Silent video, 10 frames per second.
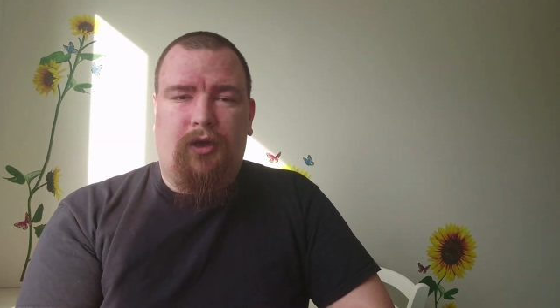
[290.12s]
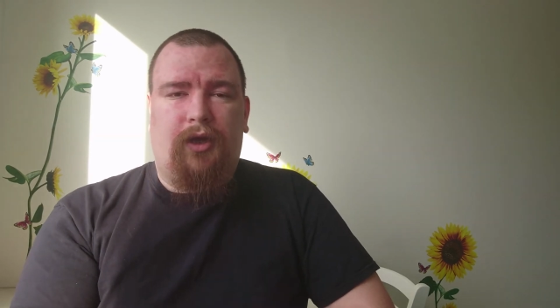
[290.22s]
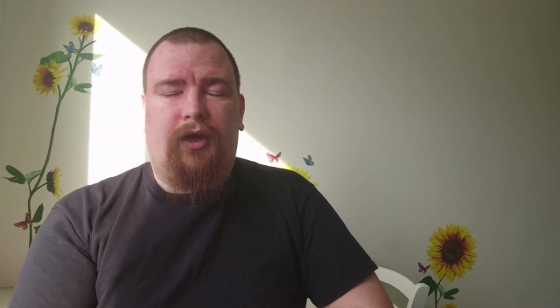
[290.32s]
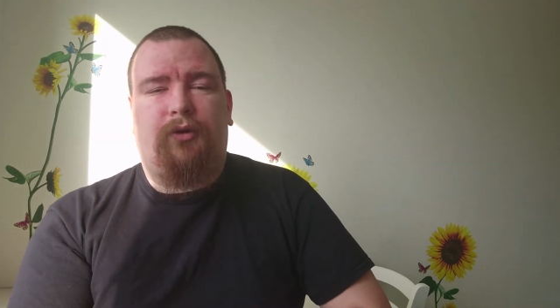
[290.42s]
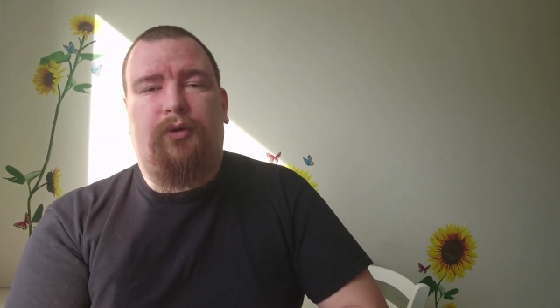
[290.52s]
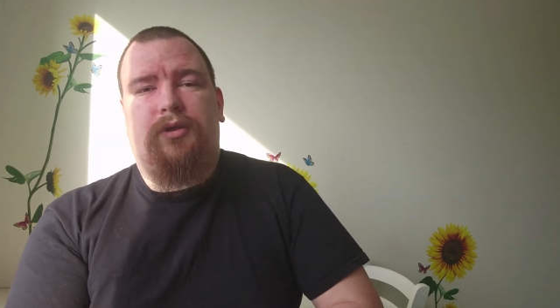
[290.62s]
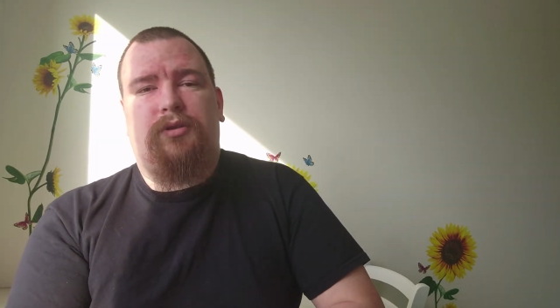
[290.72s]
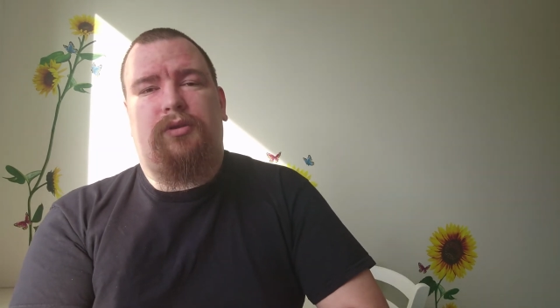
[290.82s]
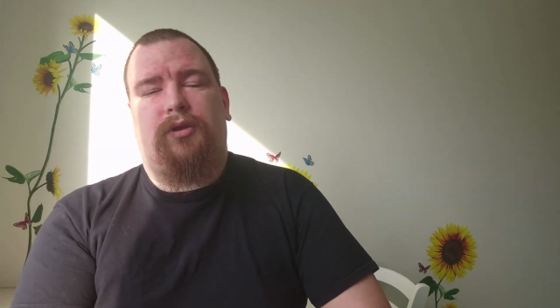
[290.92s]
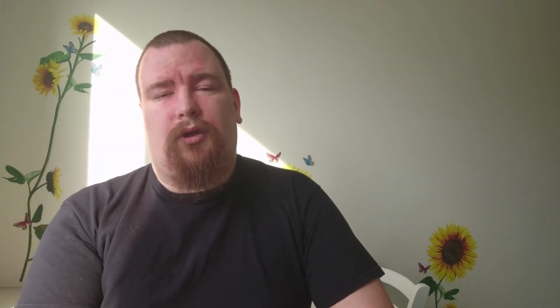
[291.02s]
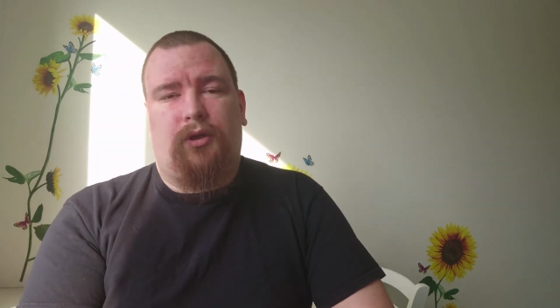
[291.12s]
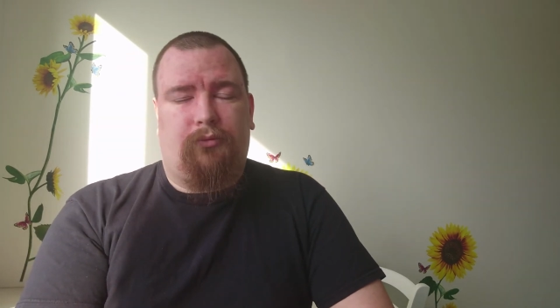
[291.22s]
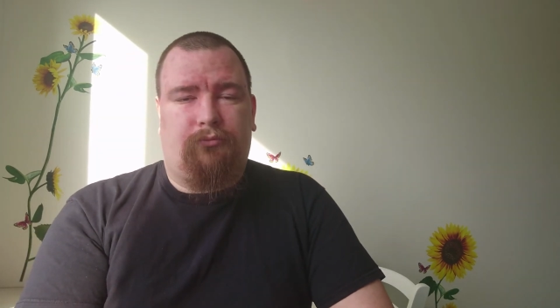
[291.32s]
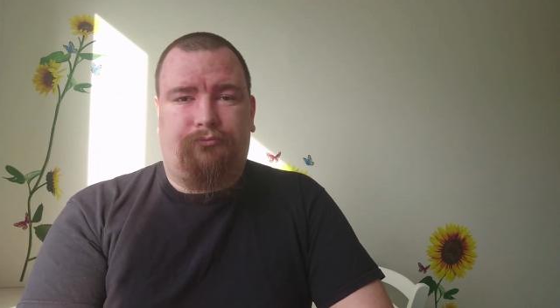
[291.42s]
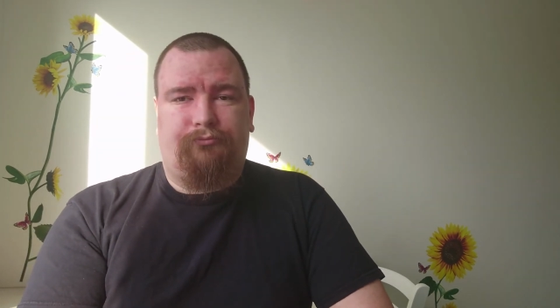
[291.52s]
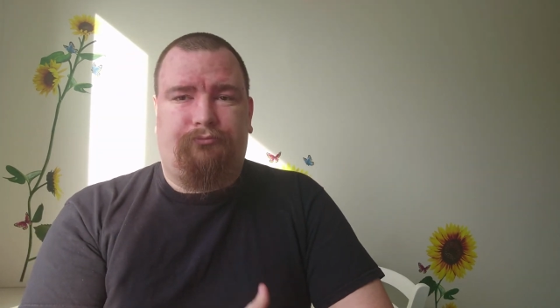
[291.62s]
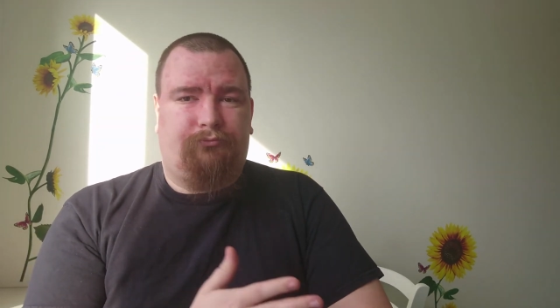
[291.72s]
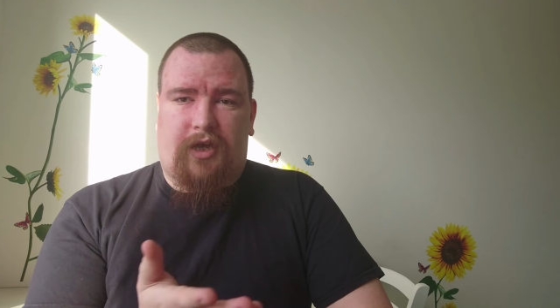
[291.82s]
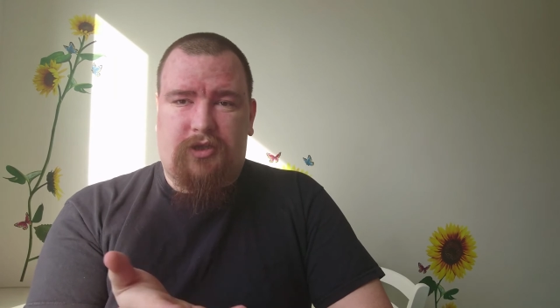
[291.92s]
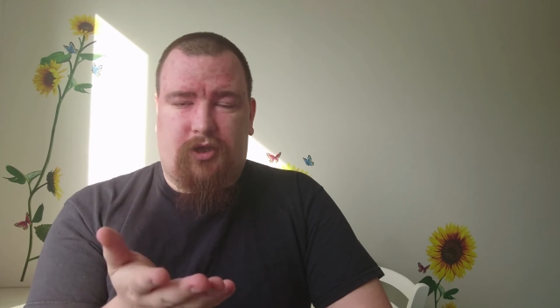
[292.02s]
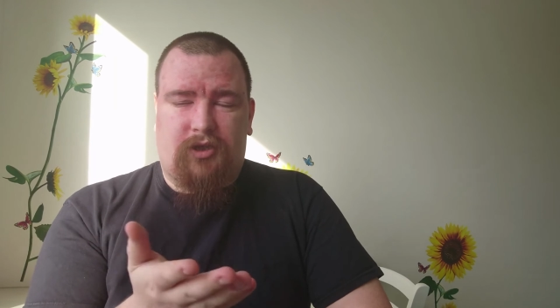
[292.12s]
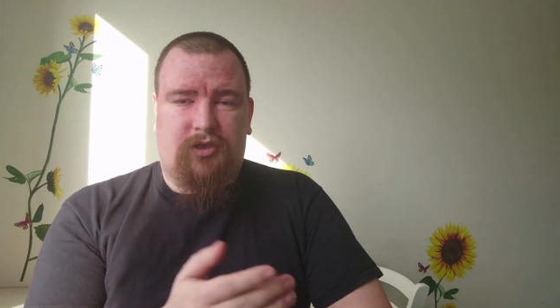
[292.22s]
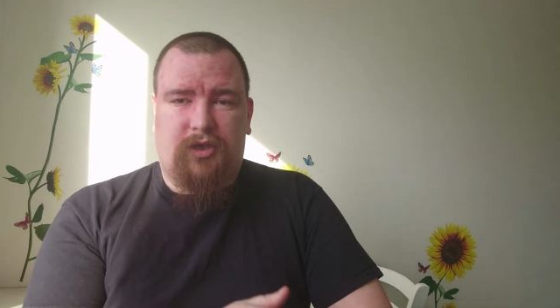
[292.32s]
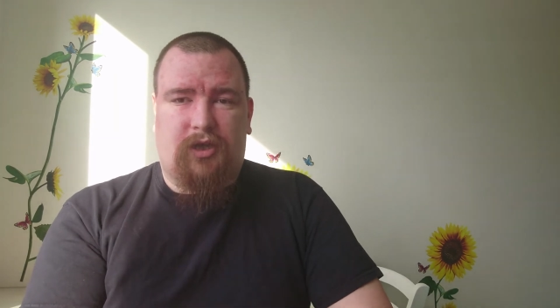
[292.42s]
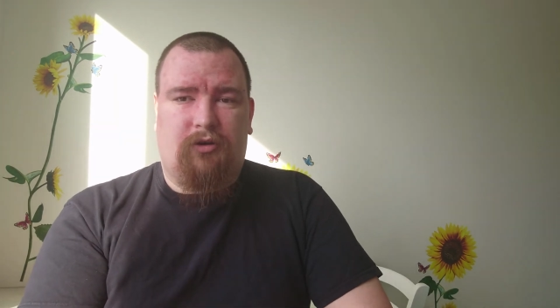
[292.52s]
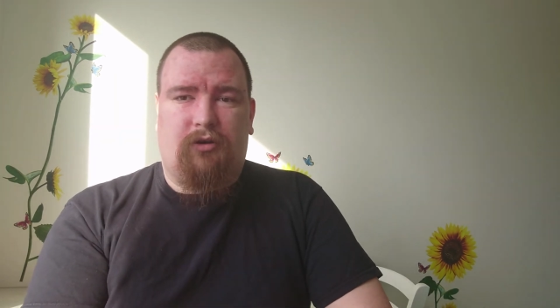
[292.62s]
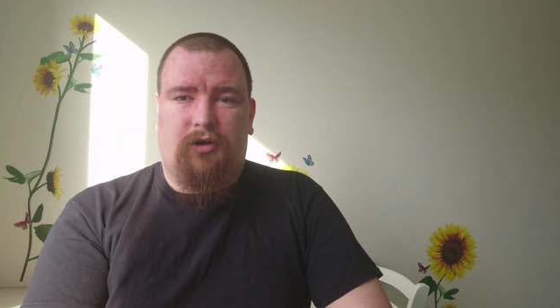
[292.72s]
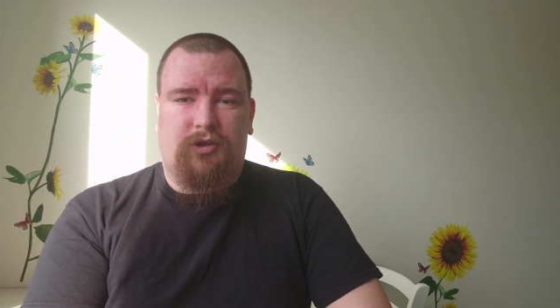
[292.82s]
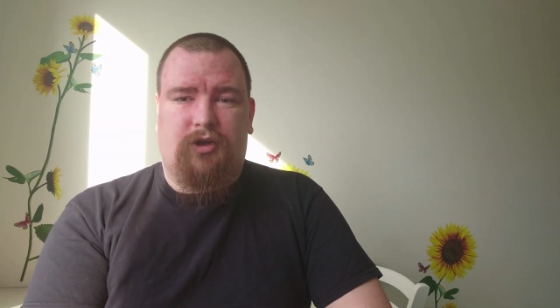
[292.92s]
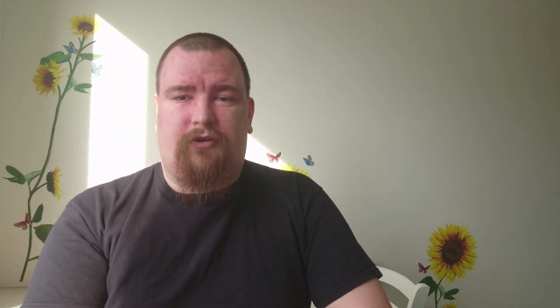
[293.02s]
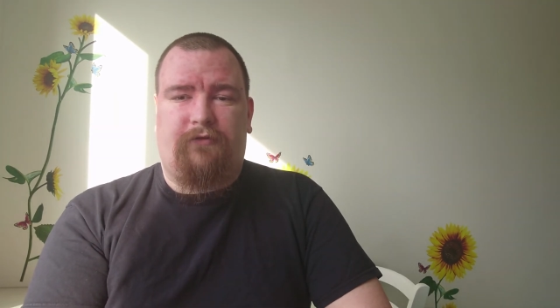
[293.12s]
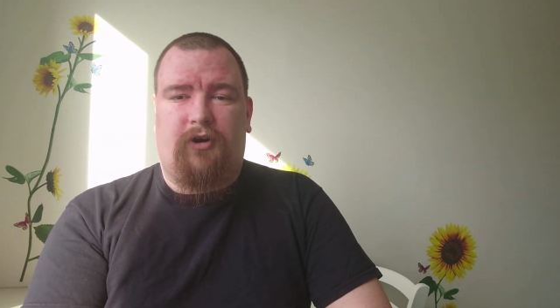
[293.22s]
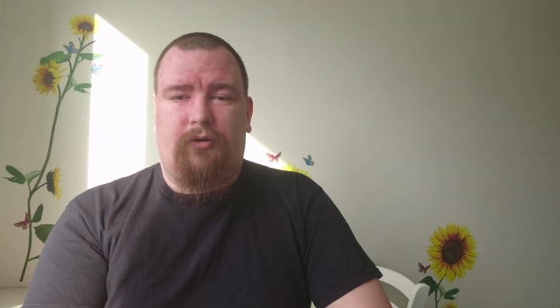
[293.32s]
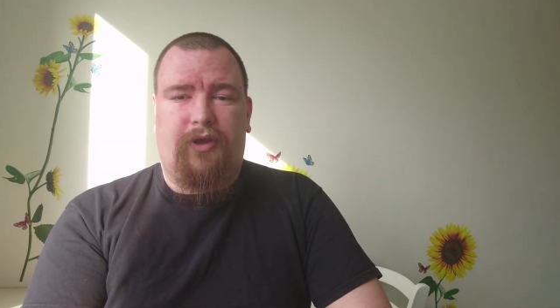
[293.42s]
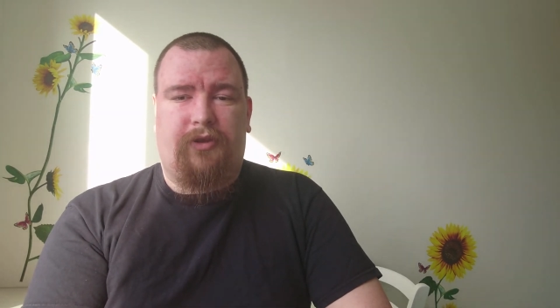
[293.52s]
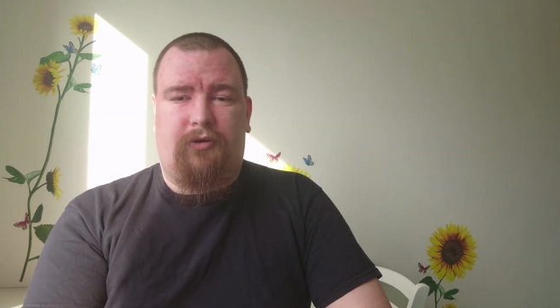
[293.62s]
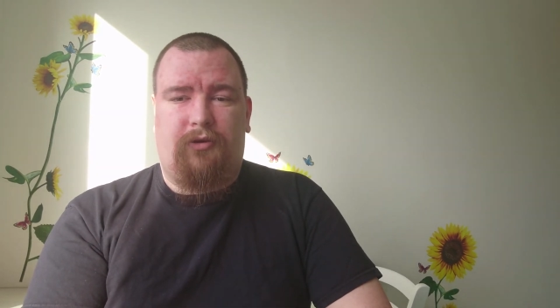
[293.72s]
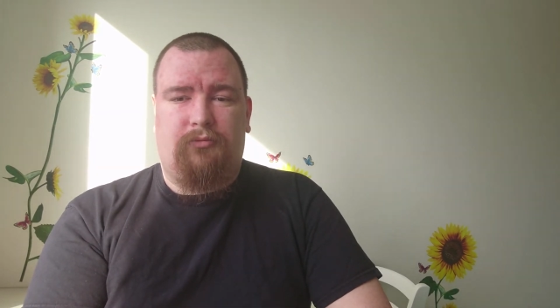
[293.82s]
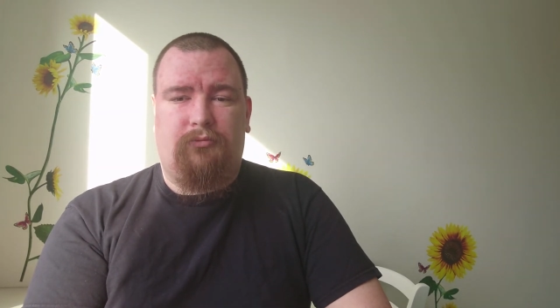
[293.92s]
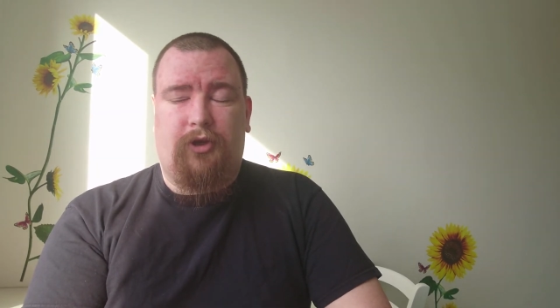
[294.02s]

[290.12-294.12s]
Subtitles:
Anyways, as you can see, cars are far better,